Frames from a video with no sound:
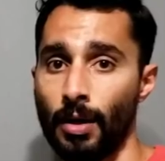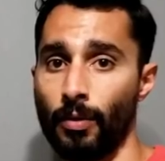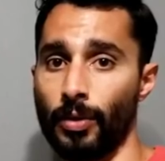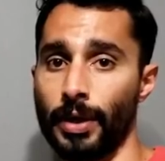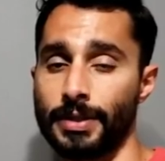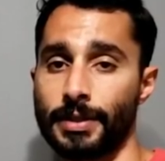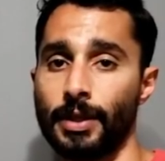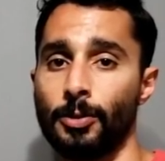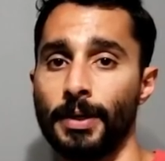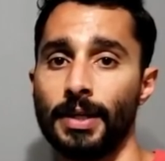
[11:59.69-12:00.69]
or in
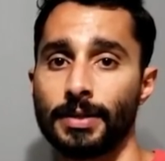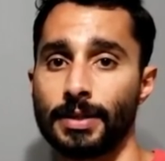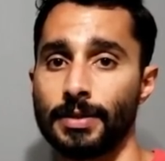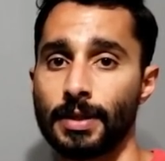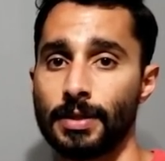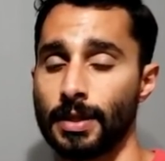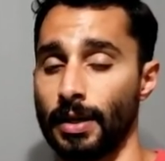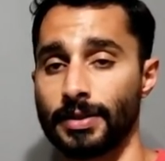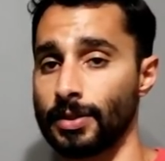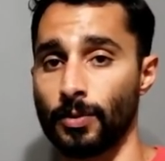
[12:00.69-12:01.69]
CQB distances.
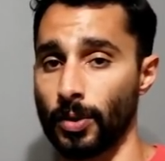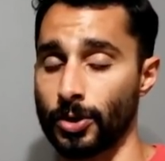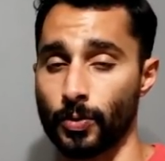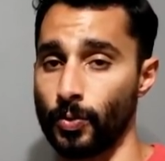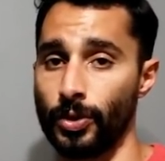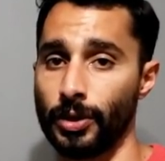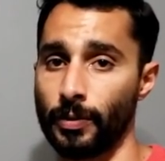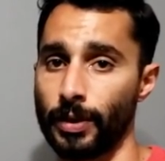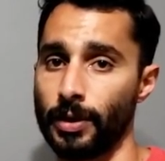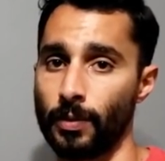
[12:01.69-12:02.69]
It still works really,
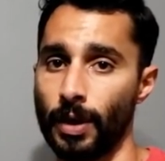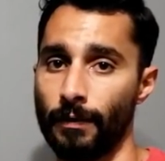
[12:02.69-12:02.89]
really well